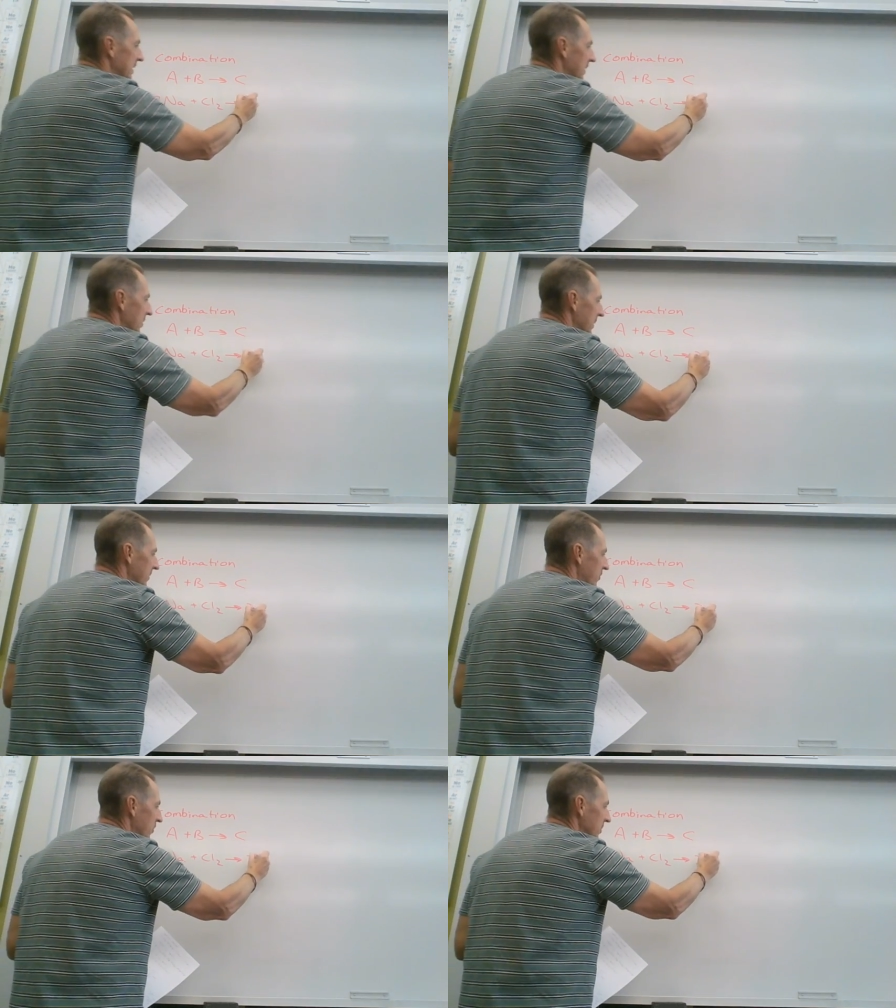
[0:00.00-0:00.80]
going
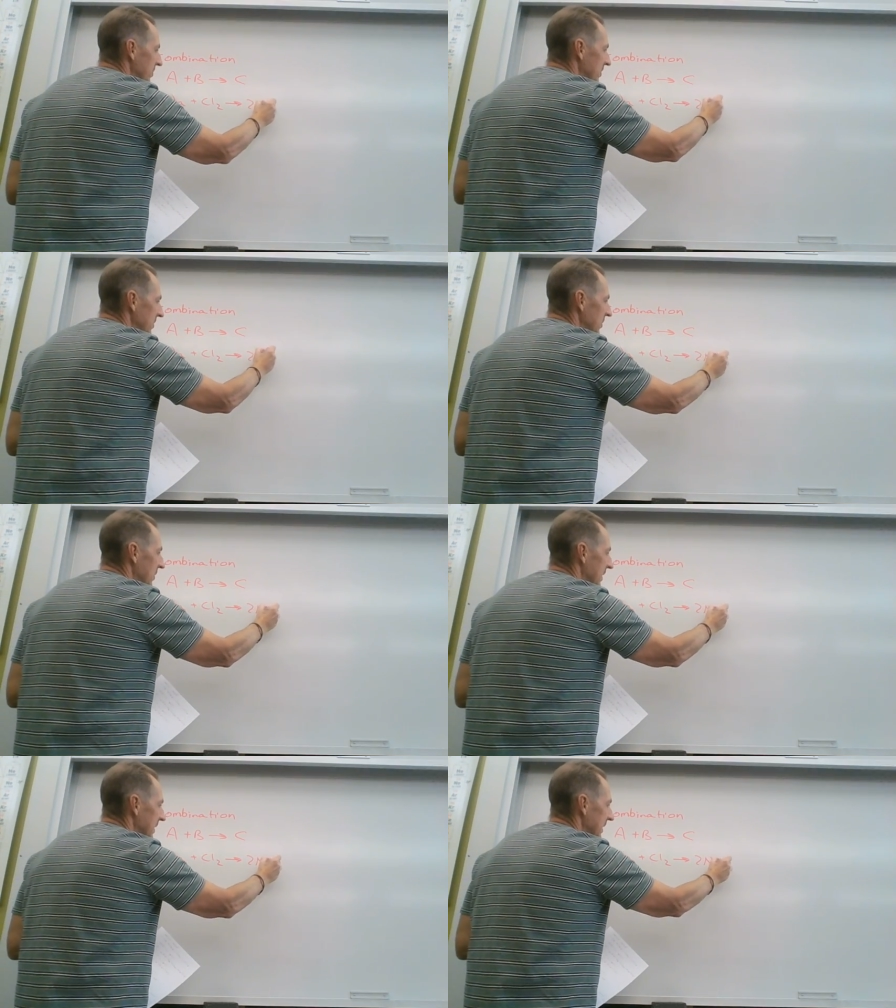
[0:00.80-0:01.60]
to form 2
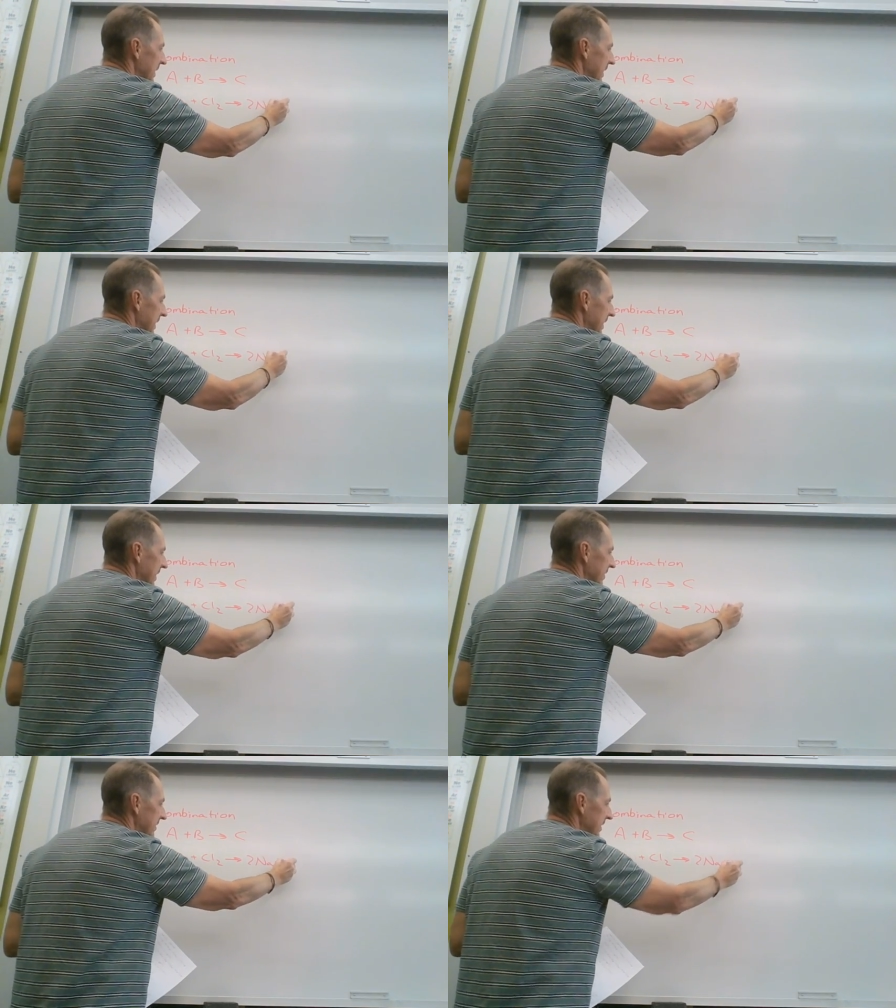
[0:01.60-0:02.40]

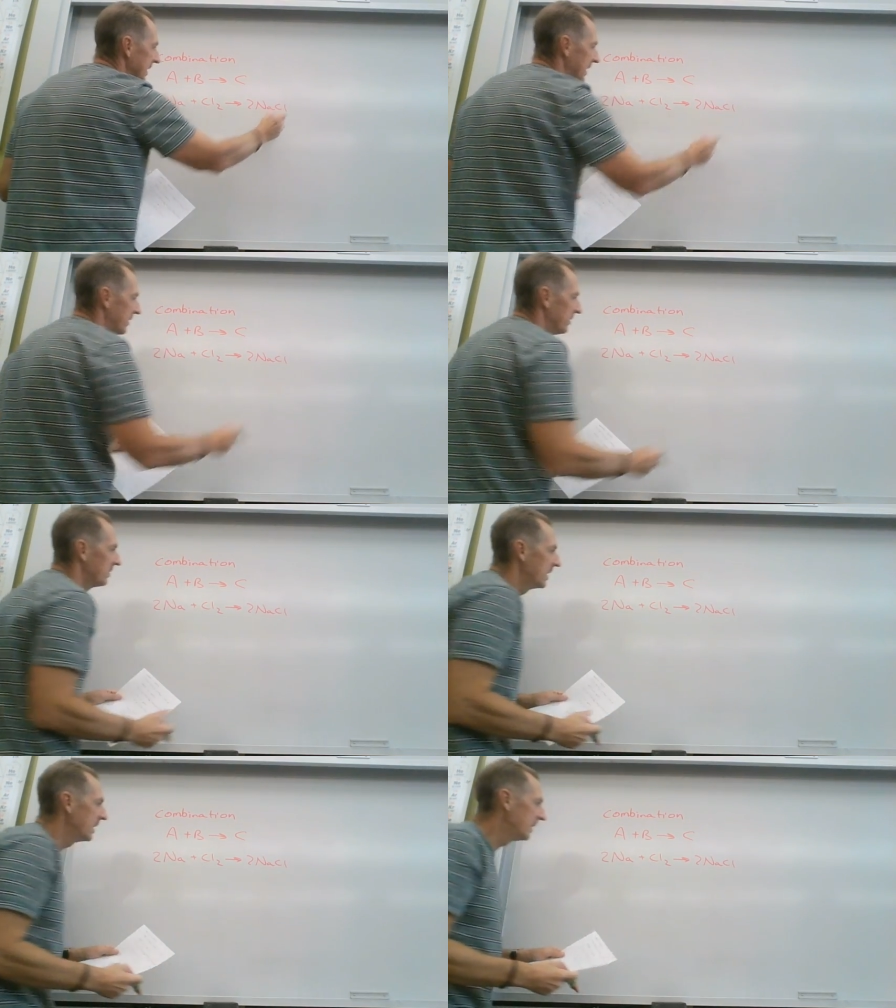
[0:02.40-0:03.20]
NaCl,
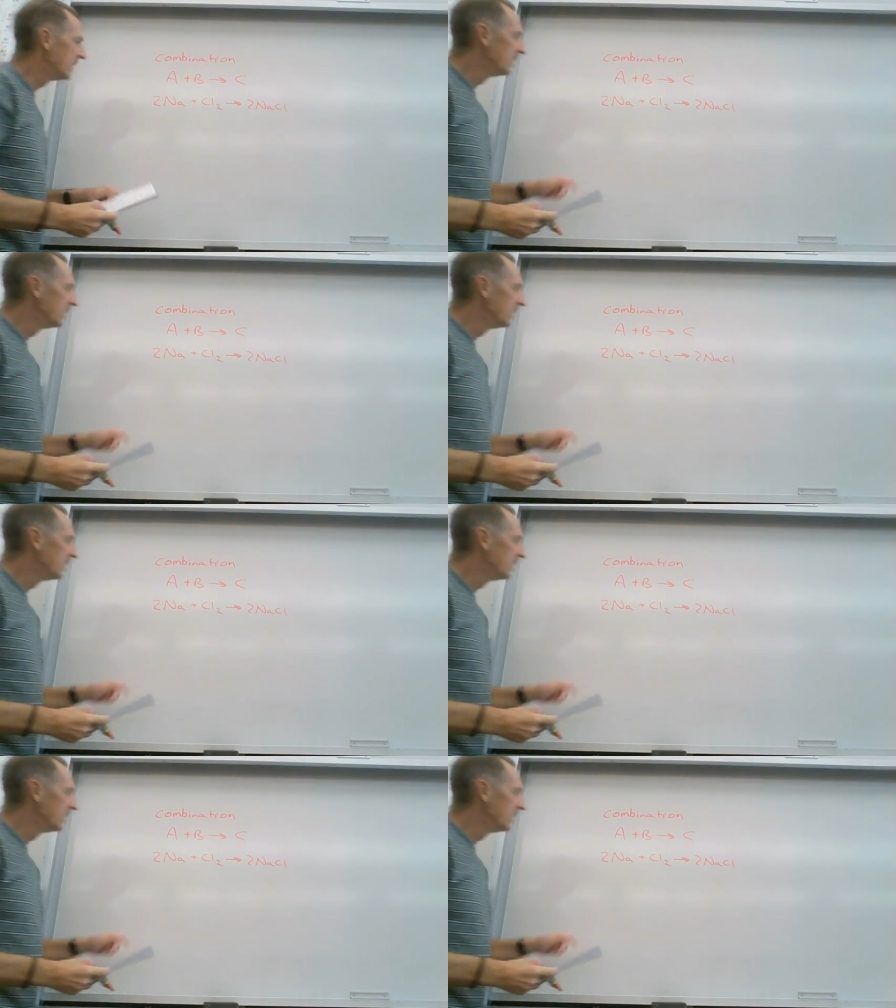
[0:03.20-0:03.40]
right?